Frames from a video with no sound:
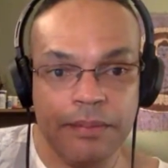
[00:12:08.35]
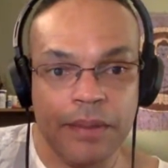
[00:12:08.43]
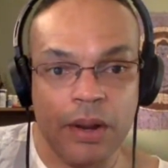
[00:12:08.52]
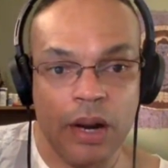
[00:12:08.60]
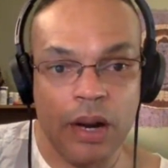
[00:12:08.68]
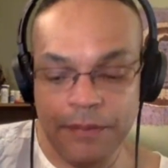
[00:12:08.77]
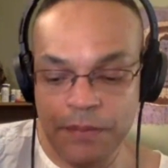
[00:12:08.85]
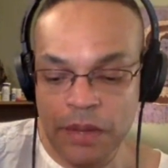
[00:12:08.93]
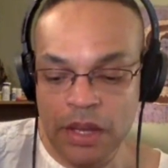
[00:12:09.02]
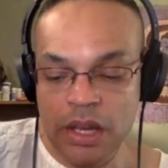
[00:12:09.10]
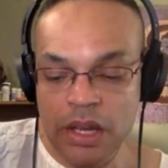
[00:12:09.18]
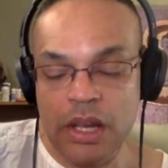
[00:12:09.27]
All right.
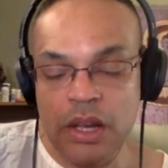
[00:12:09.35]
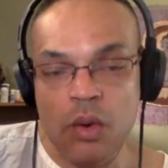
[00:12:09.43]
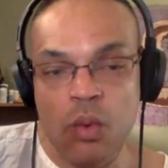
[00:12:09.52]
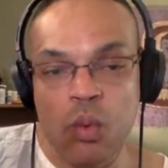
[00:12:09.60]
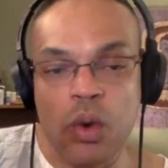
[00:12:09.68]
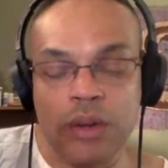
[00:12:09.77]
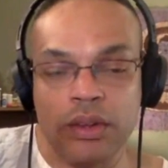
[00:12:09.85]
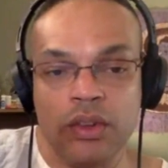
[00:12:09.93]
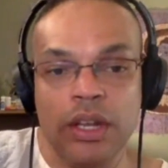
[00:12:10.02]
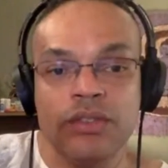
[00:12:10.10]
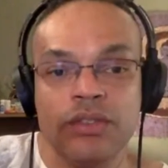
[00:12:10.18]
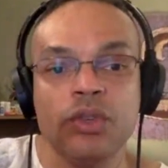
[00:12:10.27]
What the
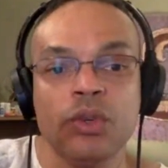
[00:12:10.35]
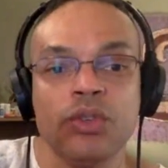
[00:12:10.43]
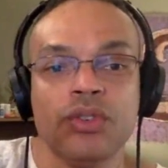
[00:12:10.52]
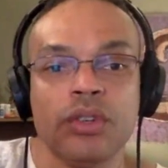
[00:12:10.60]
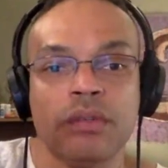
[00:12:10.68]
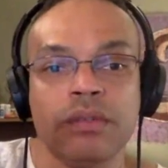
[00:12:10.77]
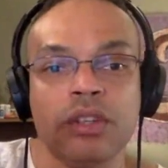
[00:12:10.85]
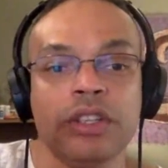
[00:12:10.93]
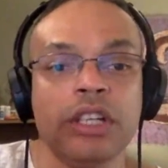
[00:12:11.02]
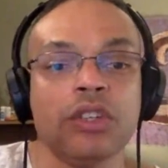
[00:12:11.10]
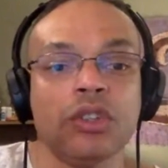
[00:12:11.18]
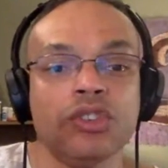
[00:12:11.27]
institutions of
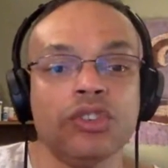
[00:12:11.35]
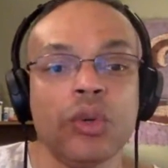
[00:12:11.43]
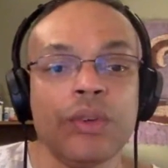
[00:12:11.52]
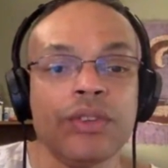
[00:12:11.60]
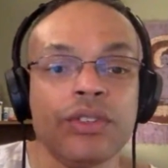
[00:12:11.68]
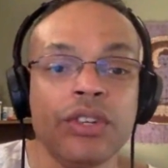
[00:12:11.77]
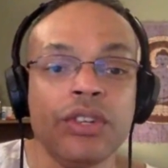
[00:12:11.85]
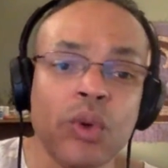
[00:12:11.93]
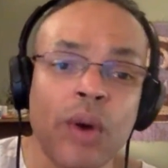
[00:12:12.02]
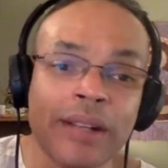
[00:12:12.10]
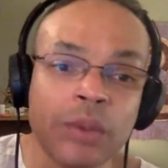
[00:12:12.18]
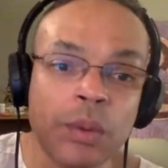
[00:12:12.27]
learning don't do is to teach you
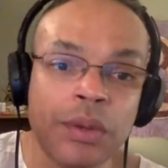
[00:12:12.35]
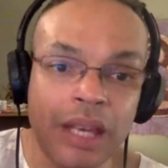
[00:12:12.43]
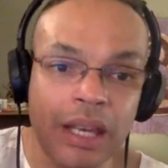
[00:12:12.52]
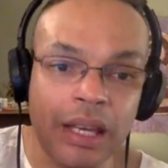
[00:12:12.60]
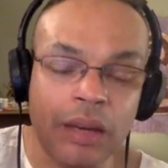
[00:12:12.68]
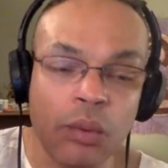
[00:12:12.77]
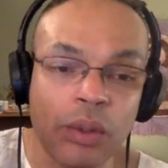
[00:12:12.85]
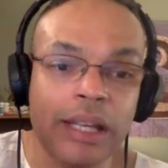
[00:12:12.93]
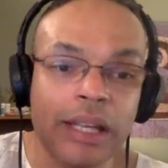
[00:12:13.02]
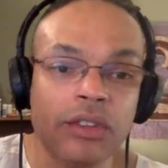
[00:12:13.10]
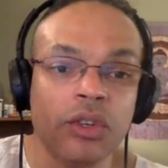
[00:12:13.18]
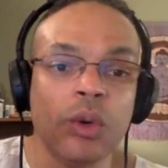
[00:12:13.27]
how to think. What
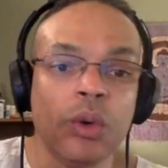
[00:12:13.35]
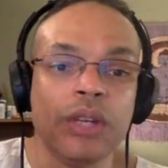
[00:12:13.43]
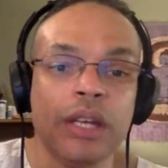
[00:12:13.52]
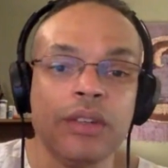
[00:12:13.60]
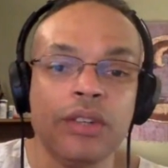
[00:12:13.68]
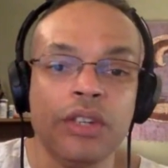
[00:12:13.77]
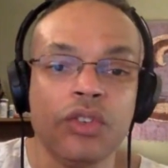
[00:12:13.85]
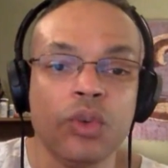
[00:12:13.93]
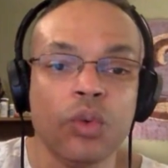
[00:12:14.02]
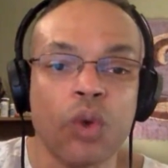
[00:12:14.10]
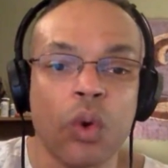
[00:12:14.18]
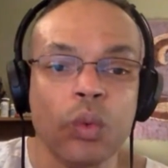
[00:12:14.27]
they do is they teach you
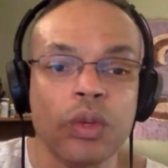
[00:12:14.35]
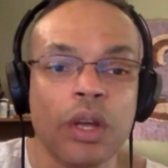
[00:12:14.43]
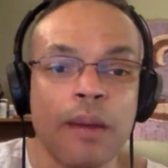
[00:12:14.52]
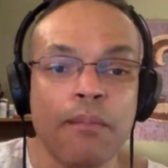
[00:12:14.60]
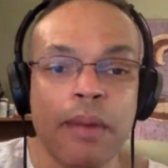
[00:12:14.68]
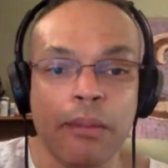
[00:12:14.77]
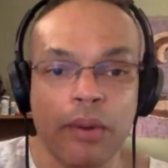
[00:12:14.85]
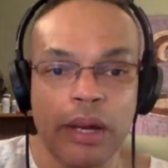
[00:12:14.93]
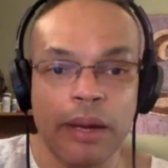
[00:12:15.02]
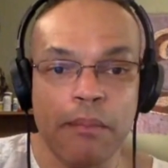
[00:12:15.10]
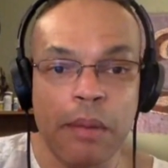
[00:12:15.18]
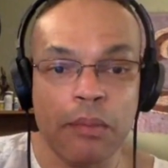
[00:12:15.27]
rote
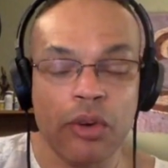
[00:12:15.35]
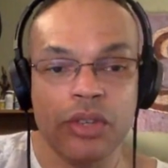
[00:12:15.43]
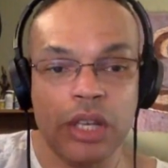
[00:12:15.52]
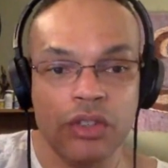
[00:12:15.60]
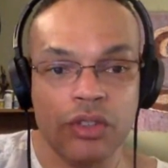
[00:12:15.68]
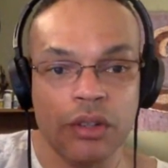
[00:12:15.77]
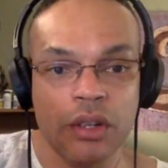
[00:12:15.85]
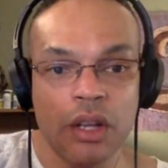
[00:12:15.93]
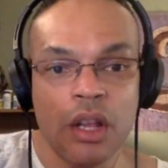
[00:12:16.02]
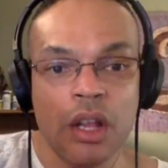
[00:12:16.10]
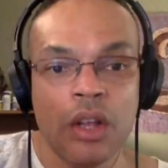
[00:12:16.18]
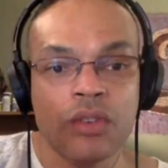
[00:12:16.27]
memorization.
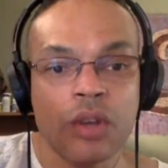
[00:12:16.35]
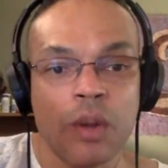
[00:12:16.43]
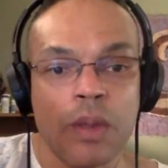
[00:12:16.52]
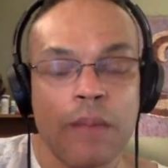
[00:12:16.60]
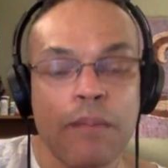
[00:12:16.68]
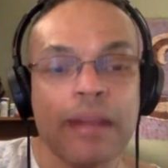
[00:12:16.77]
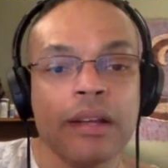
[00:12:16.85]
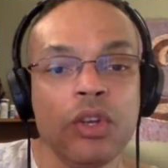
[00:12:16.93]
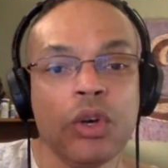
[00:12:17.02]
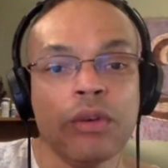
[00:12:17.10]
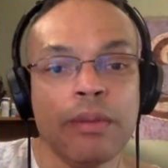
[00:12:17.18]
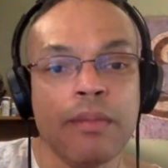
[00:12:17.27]
So the better you
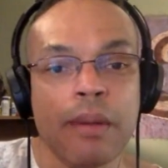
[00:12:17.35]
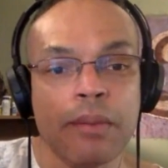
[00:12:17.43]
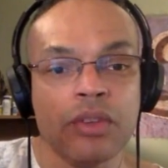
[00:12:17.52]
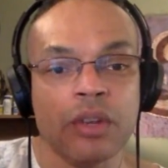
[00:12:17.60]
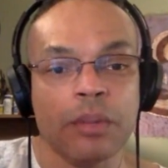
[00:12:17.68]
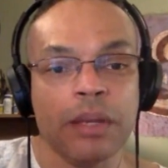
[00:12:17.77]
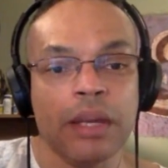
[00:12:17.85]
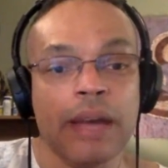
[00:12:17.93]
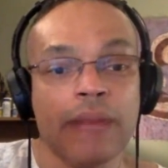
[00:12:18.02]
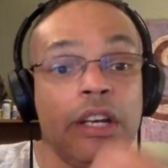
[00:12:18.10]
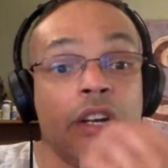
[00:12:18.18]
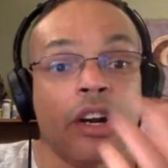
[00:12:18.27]
can remember something
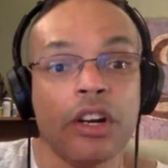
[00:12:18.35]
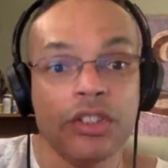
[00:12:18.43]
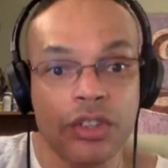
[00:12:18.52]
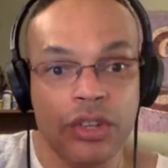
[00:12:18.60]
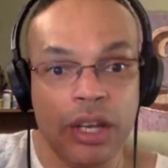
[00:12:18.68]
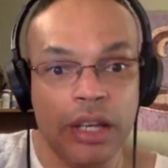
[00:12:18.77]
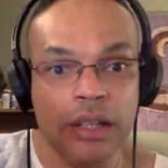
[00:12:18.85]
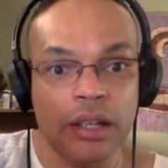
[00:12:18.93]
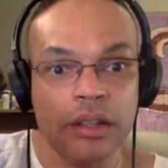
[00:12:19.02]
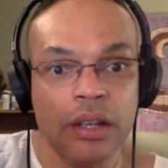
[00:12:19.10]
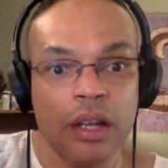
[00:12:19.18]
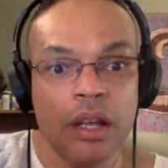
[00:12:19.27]
and regurgitate
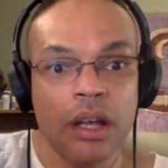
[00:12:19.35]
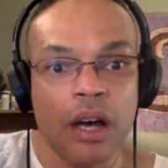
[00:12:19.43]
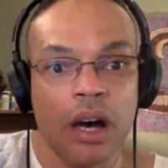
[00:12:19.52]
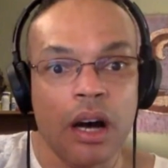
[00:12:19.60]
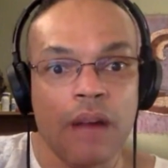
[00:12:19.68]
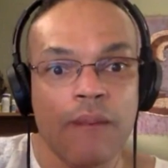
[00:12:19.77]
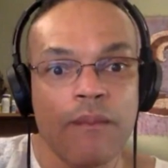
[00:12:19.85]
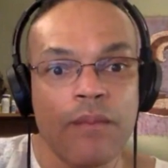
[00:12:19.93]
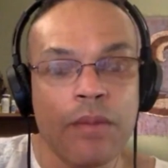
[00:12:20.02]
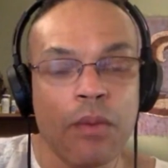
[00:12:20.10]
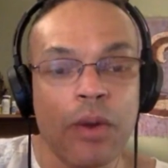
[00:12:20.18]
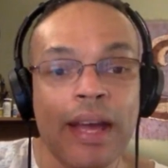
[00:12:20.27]
it,
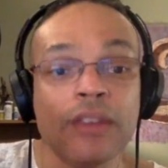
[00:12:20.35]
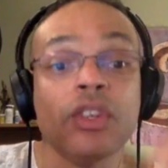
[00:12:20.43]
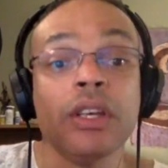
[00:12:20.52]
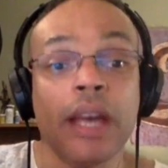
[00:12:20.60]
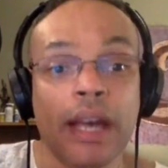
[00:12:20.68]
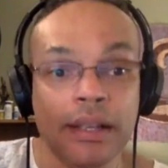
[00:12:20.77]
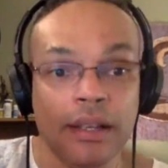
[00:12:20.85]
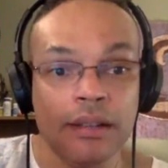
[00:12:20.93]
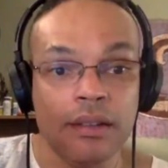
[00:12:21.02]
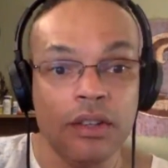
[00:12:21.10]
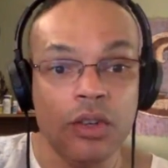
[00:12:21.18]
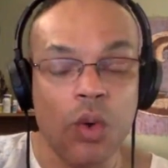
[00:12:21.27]
the more educated
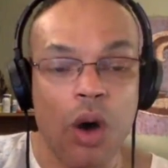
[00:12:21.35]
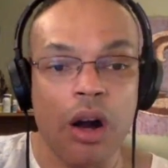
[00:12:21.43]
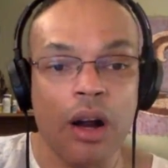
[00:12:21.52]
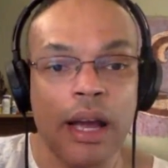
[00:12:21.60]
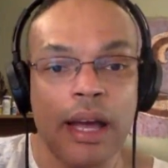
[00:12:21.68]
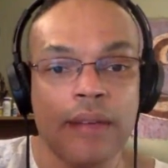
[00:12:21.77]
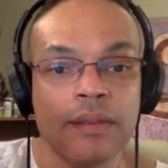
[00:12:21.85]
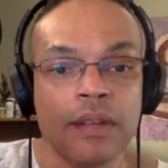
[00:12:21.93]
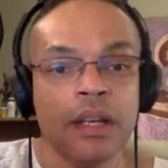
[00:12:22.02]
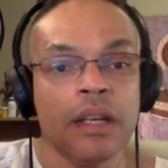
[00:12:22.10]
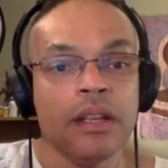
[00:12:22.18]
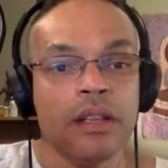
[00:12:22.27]
you are. And
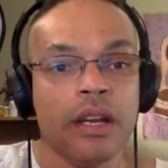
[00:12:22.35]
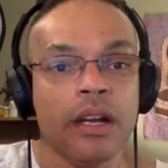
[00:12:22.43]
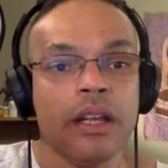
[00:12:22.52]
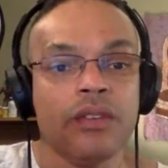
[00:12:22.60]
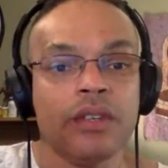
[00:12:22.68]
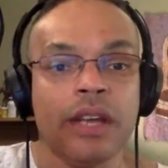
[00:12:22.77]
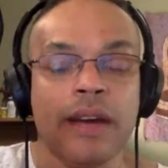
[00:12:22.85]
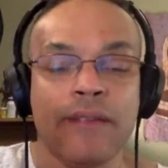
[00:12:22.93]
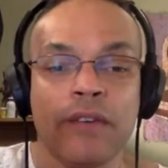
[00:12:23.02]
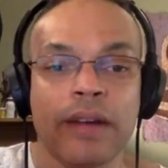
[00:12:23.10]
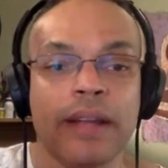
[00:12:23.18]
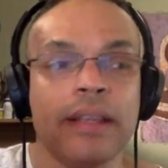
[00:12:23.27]
there is an
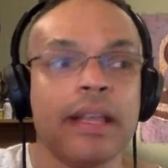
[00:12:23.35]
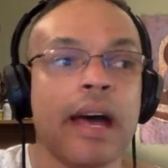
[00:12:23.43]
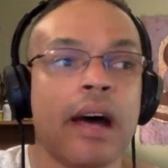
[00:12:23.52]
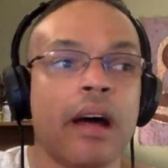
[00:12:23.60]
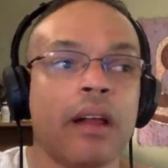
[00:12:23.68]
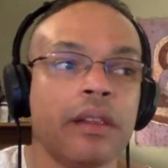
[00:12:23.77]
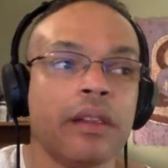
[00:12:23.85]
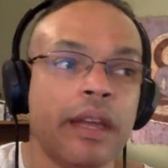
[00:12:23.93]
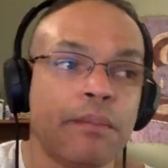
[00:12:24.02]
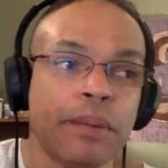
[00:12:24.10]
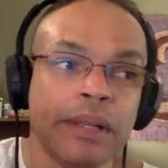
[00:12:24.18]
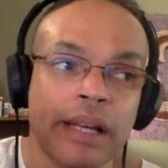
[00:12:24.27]
effort right now.
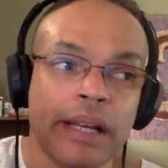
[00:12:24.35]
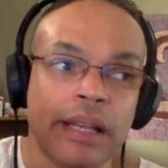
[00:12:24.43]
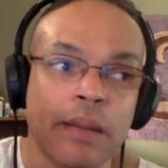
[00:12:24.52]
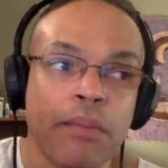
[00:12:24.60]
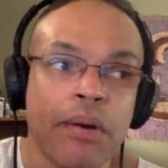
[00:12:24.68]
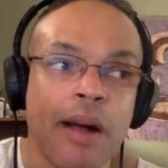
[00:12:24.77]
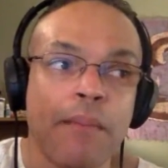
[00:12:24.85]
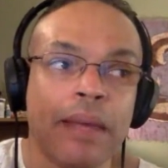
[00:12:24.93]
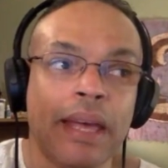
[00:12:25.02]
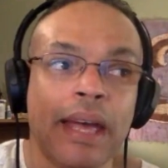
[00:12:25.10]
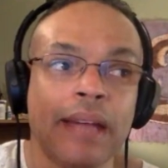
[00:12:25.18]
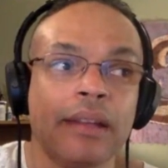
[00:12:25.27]
They're putting out a lot of
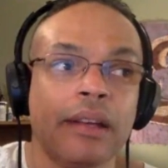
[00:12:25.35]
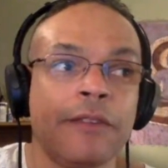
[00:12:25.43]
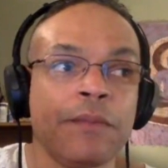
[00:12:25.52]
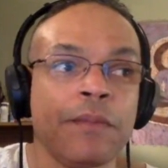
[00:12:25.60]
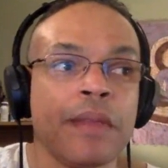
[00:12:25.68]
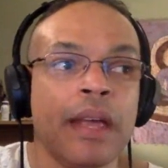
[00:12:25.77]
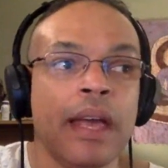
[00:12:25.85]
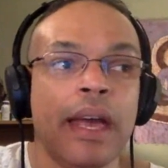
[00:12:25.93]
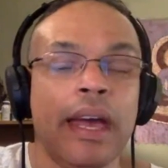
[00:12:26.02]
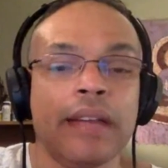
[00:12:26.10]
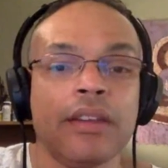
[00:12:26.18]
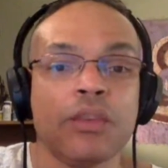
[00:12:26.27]
propaganda,
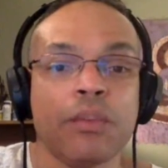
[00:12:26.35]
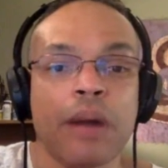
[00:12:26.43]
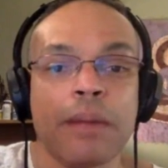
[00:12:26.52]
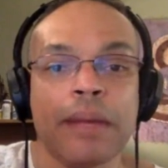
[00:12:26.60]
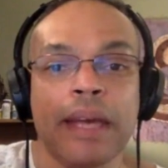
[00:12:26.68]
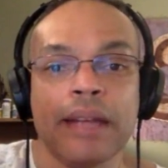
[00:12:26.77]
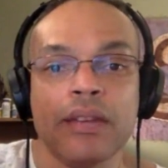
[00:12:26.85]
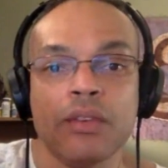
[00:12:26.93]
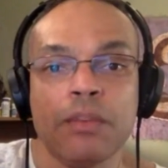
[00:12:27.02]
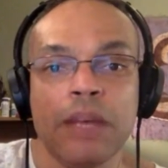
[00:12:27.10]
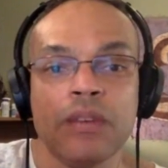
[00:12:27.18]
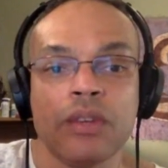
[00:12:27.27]
and this propaganda is
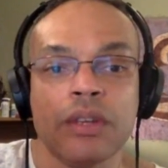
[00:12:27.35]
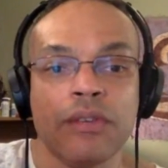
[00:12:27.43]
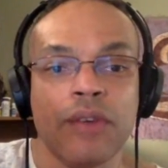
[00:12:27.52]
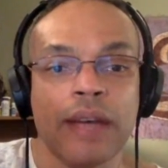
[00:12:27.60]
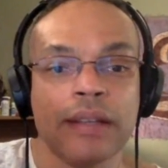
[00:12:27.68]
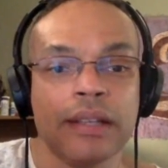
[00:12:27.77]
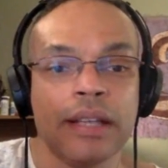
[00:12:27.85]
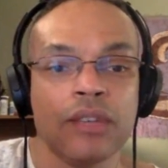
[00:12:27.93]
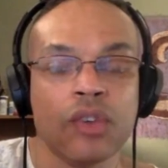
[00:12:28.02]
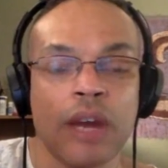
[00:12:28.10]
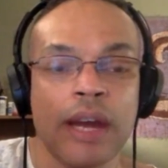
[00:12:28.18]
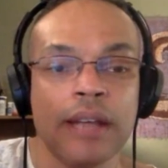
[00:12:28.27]
based on the fact that they're
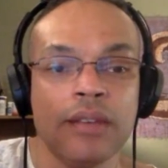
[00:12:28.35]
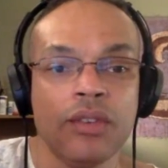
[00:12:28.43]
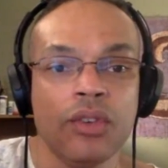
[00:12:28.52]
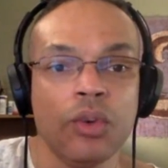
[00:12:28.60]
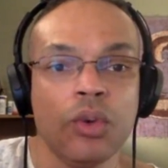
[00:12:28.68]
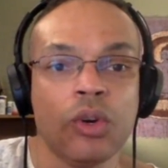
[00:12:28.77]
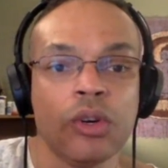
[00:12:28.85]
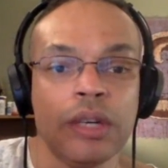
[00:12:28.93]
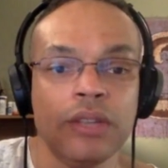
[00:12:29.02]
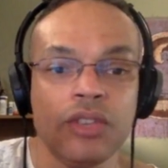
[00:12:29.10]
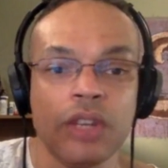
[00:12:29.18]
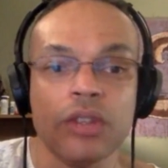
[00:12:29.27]
trying to
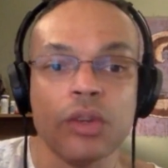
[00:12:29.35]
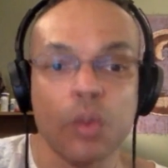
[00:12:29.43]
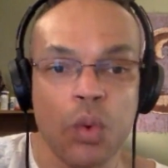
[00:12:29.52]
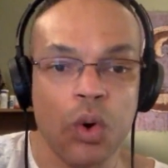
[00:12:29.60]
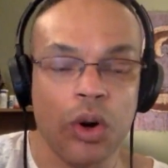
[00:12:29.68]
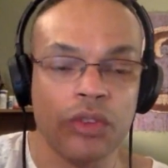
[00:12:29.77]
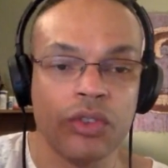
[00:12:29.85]
create gender wars.